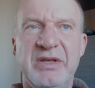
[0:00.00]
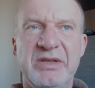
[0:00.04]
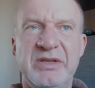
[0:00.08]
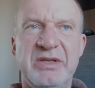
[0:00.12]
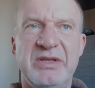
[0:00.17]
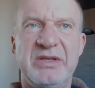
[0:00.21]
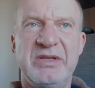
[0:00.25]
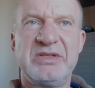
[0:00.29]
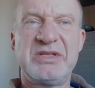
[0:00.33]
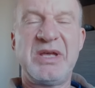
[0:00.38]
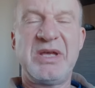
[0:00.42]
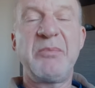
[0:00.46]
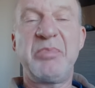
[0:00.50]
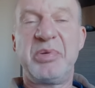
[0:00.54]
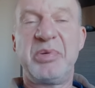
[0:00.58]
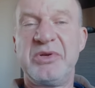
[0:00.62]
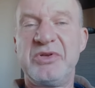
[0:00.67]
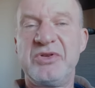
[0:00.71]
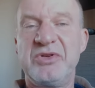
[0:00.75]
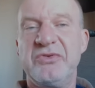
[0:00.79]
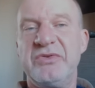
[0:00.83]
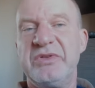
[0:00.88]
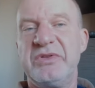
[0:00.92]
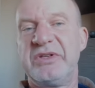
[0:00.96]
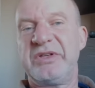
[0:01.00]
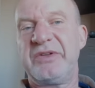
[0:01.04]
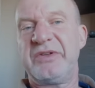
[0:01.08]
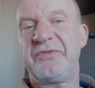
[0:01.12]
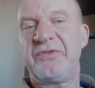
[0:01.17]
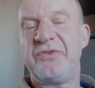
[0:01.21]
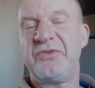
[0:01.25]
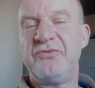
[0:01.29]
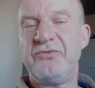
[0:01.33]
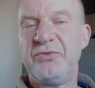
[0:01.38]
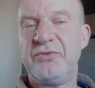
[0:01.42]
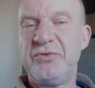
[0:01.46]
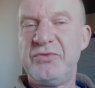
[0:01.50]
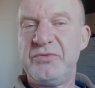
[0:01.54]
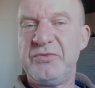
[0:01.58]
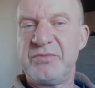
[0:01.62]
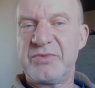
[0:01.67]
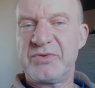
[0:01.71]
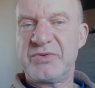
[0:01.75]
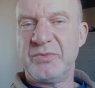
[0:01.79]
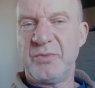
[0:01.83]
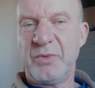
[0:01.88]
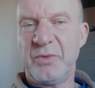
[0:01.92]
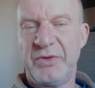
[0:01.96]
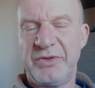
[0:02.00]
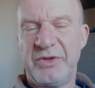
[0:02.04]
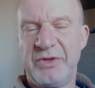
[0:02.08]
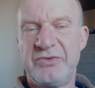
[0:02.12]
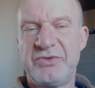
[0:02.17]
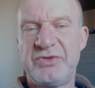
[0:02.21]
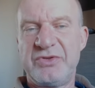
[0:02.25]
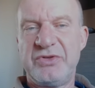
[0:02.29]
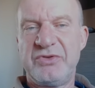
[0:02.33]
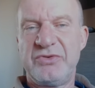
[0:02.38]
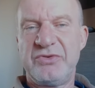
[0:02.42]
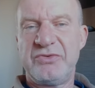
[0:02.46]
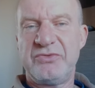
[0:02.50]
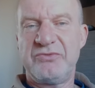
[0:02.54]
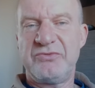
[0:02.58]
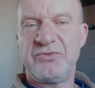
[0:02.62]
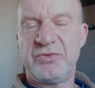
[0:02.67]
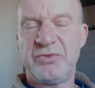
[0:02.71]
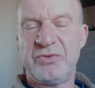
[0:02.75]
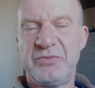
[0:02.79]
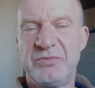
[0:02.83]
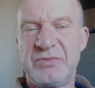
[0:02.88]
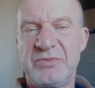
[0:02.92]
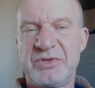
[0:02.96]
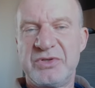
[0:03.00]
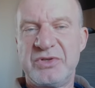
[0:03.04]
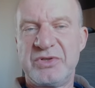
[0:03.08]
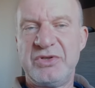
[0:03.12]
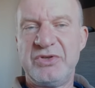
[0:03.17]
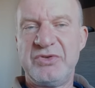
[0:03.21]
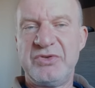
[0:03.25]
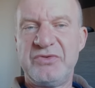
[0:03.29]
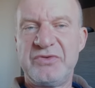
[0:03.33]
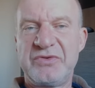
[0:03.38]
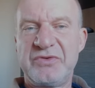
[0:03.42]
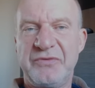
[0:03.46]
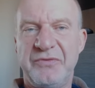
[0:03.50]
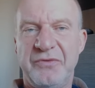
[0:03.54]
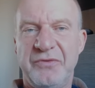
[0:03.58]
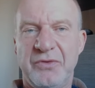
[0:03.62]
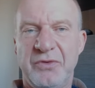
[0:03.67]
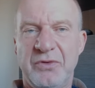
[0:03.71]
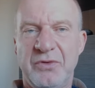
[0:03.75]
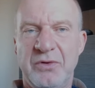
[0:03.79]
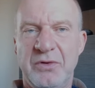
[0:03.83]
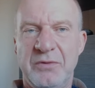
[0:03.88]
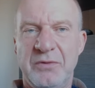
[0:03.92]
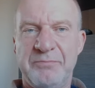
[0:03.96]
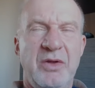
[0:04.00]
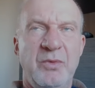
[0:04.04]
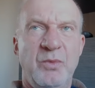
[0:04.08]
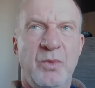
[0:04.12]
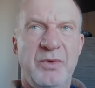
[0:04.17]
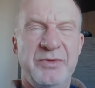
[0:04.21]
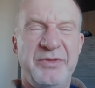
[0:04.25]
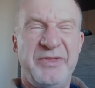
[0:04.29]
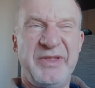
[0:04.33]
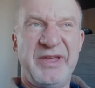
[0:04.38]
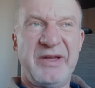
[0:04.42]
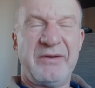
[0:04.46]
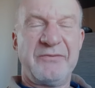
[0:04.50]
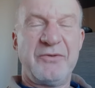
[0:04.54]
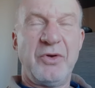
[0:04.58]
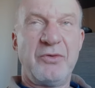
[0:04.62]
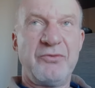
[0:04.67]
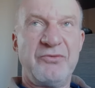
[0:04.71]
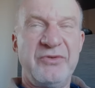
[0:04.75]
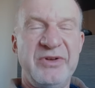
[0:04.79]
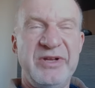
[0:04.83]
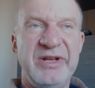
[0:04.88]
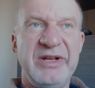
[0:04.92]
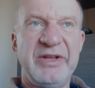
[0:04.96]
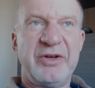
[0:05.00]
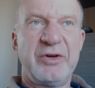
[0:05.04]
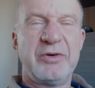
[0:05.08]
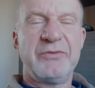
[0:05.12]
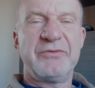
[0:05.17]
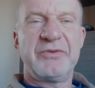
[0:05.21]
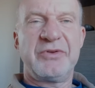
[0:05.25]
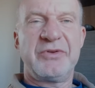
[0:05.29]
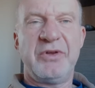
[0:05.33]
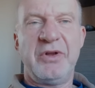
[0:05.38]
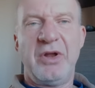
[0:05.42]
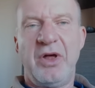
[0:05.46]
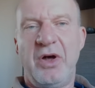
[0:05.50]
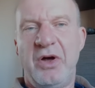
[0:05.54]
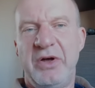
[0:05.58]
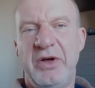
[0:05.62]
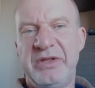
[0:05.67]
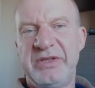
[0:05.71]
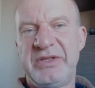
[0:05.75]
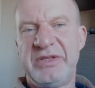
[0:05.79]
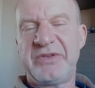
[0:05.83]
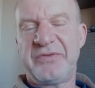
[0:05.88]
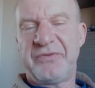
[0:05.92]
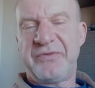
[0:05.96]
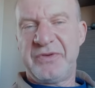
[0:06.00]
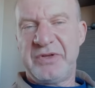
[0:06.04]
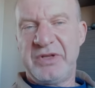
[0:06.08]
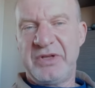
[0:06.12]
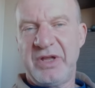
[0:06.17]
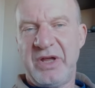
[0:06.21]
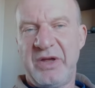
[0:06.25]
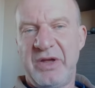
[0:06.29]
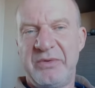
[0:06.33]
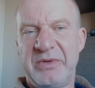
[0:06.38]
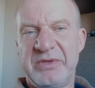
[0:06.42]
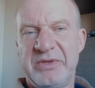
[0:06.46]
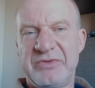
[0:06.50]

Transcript: the temperature in the different rooms and what those u- rooms are used for. One thing I've not really covered a lot in this video